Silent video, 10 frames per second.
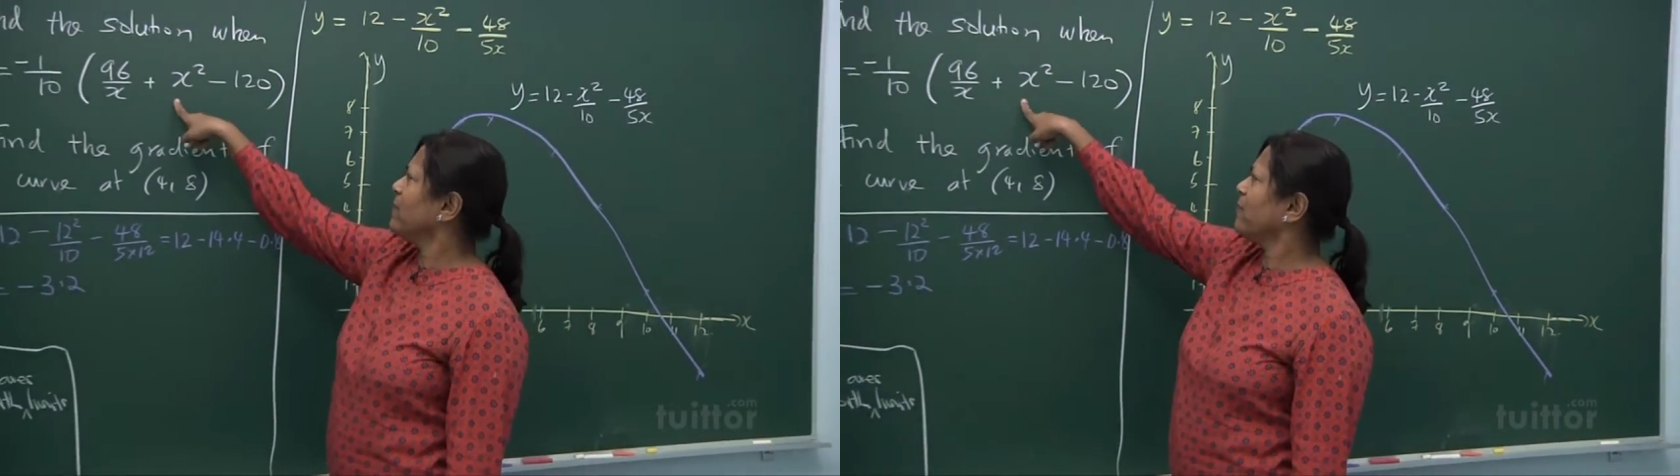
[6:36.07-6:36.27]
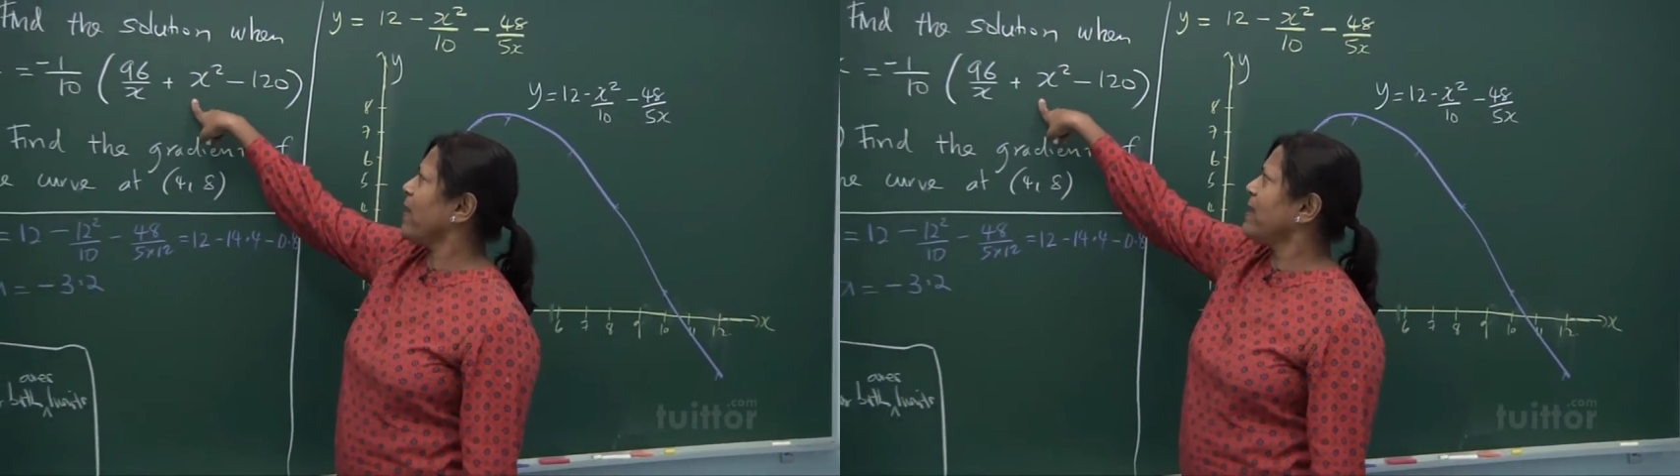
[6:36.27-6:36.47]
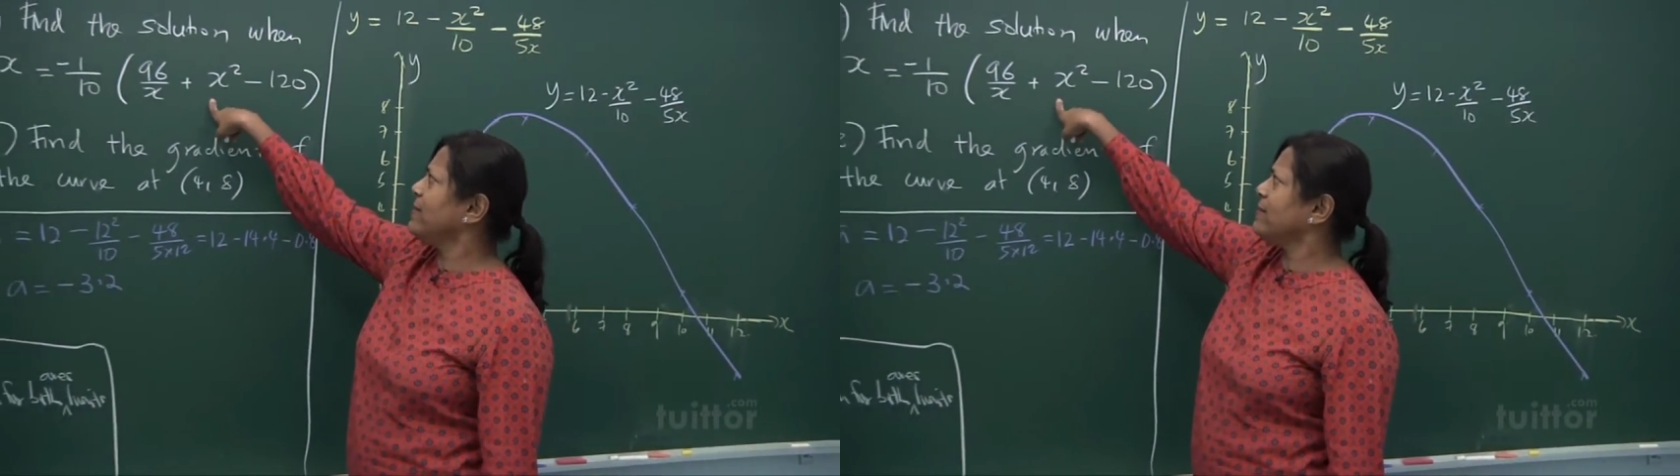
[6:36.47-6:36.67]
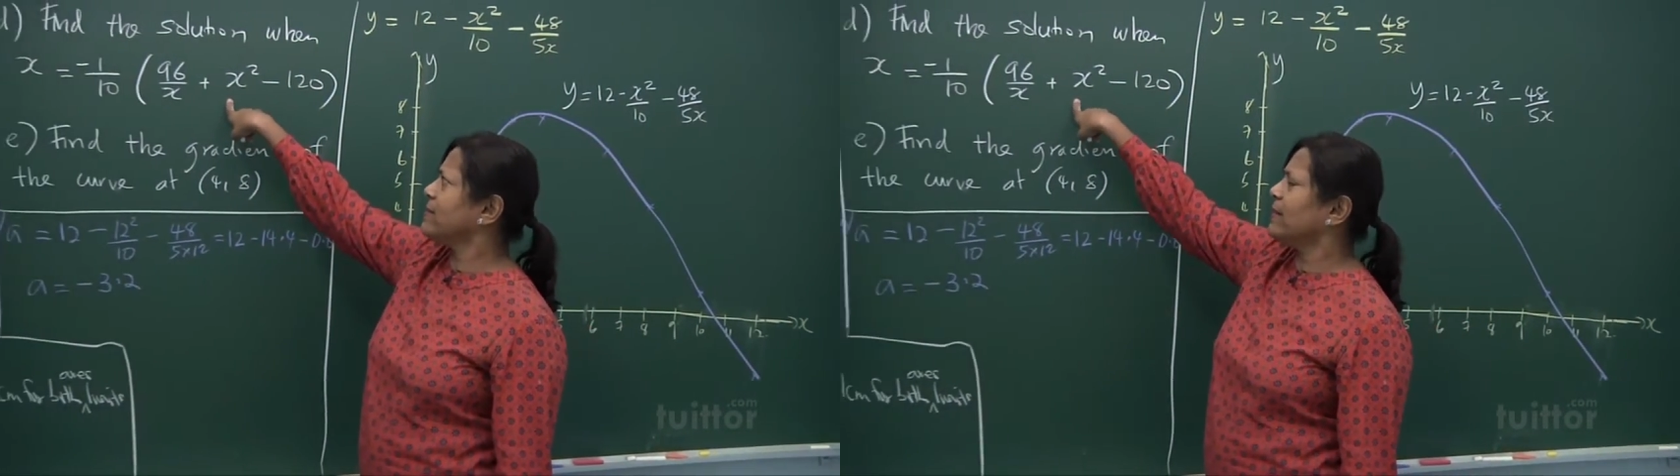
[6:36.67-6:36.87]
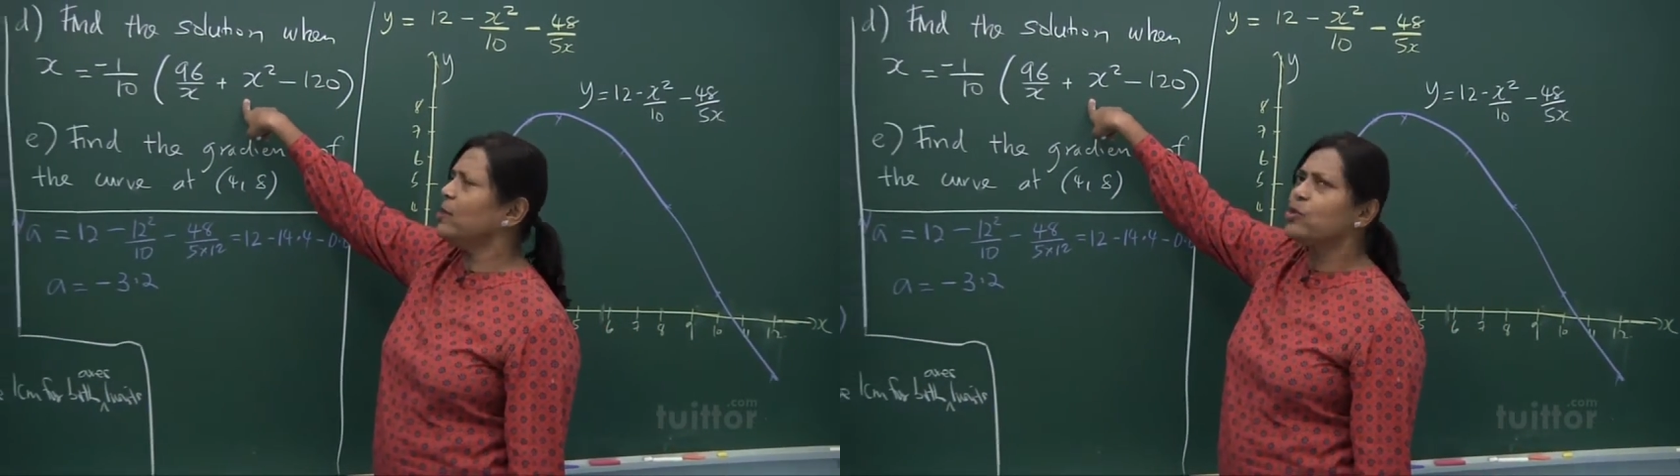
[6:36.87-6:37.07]
find the
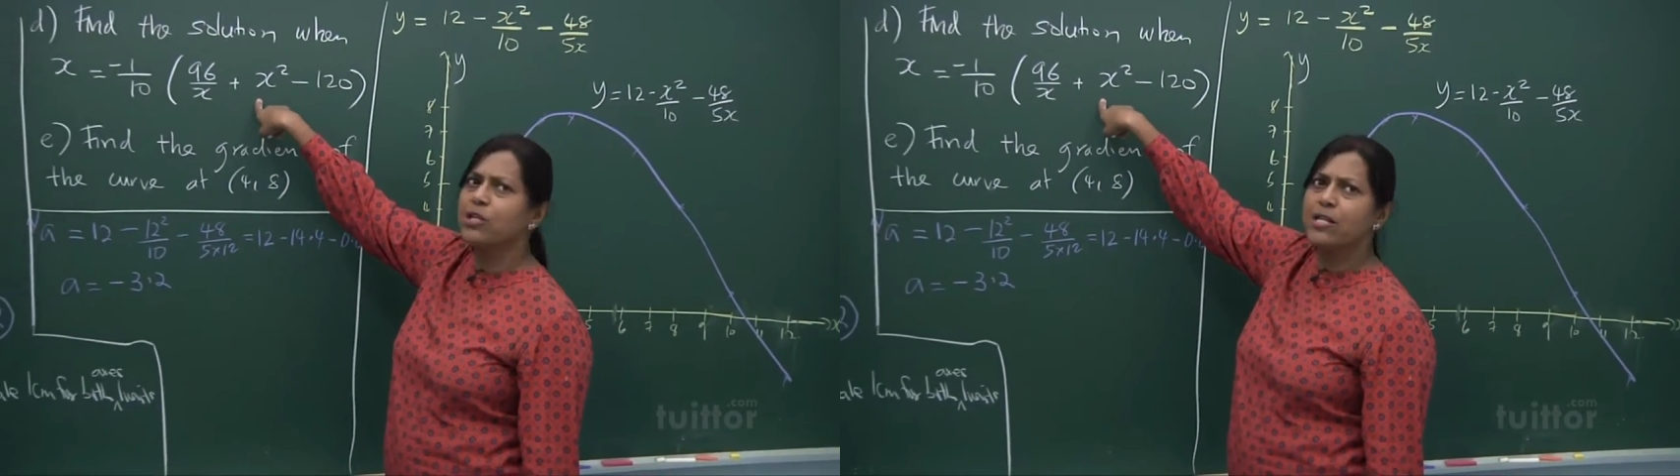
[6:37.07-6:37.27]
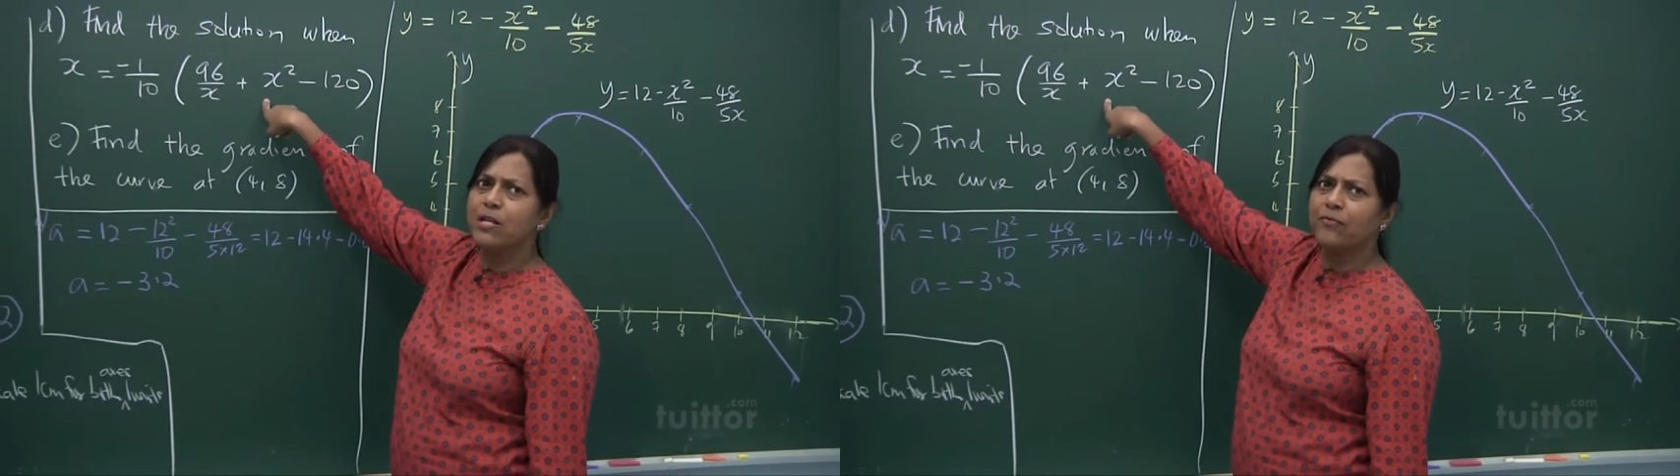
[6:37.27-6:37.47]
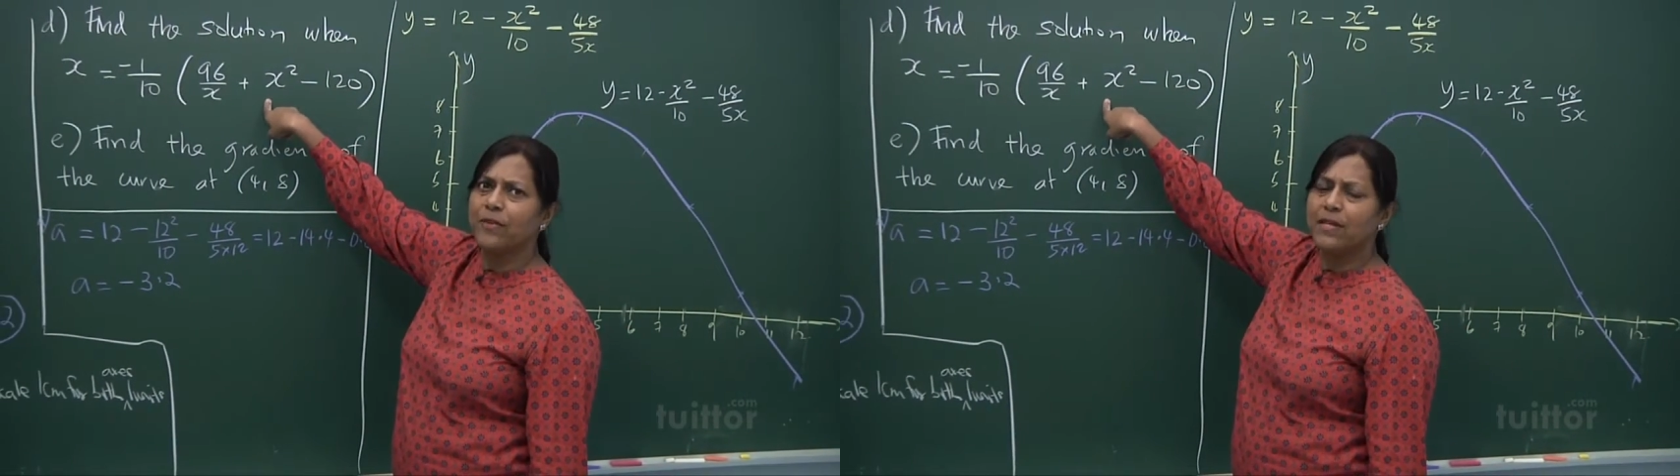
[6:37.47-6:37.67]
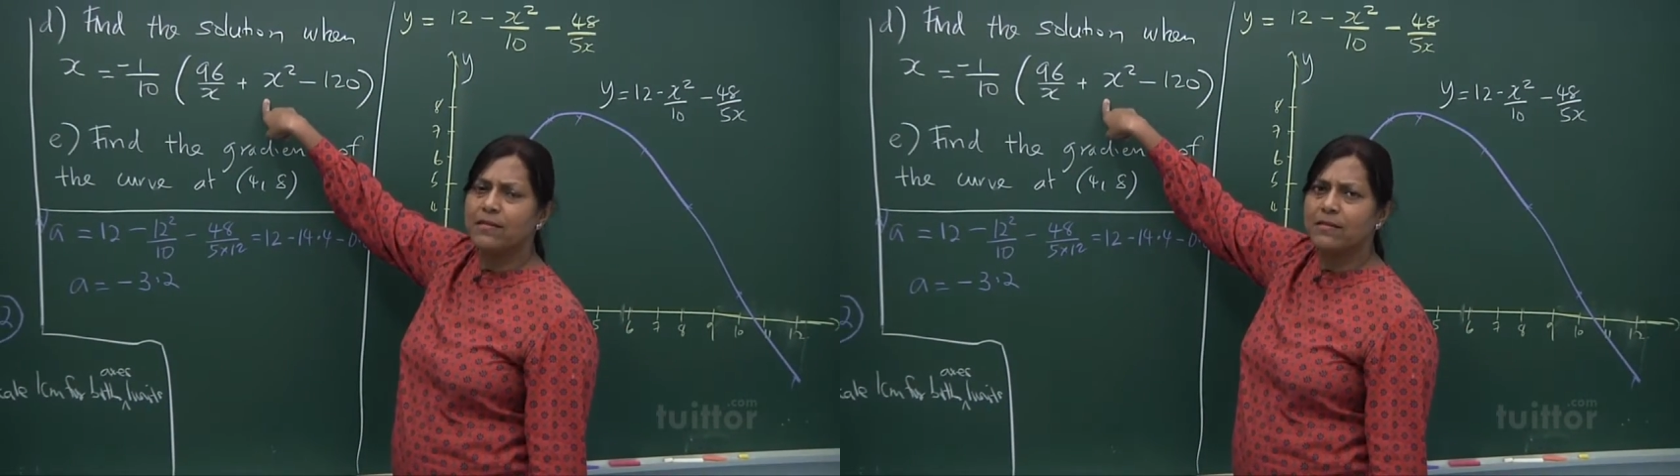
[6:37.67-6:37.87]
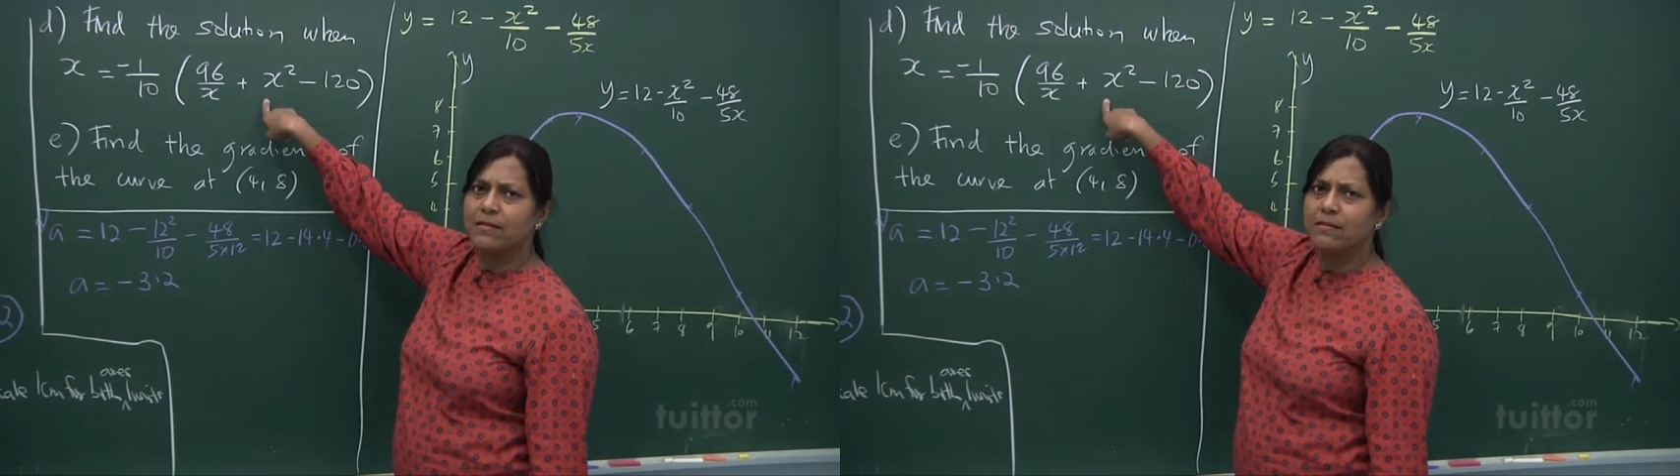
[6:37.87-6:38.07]
solution of
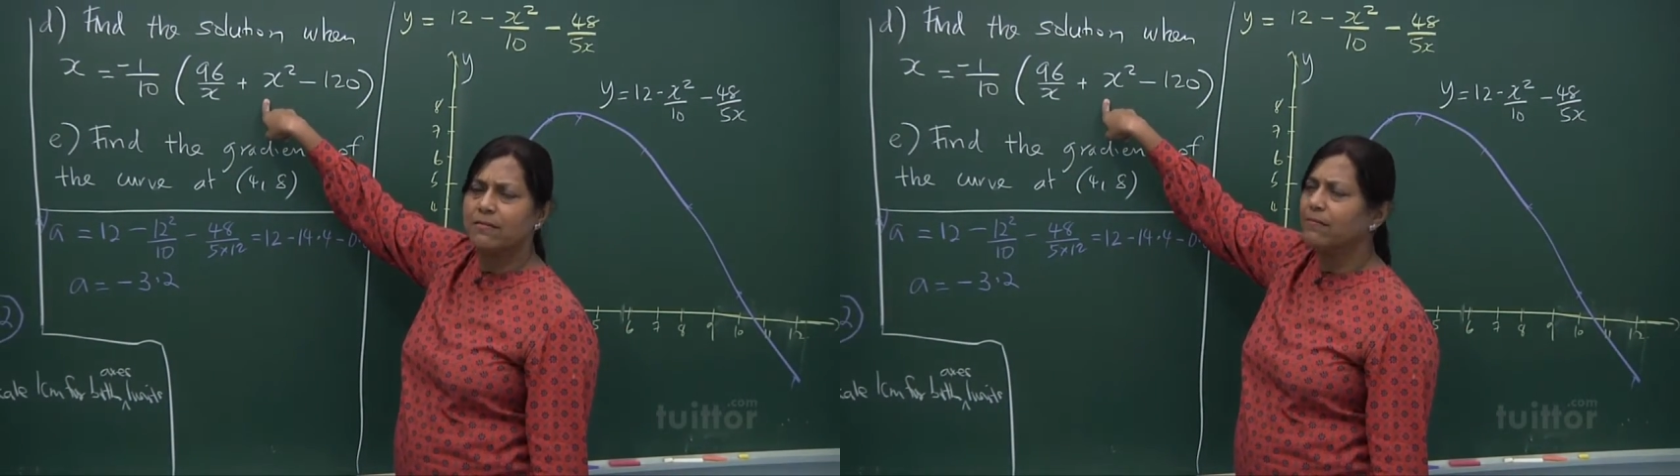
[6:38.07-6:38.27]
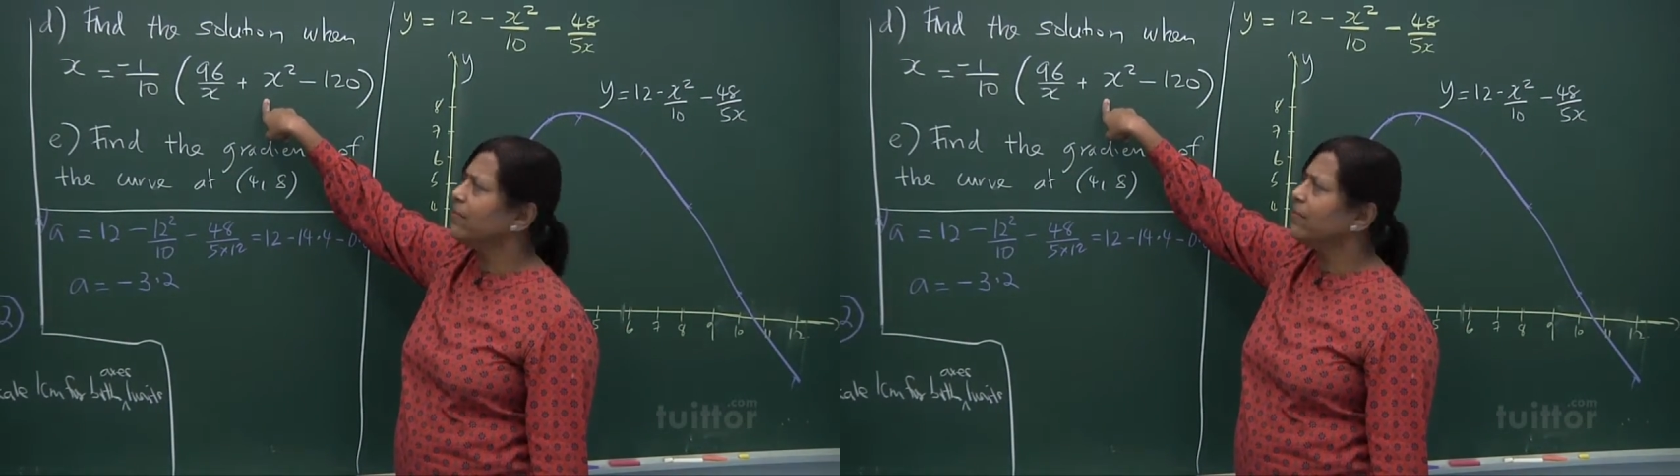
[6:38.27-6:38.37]
this.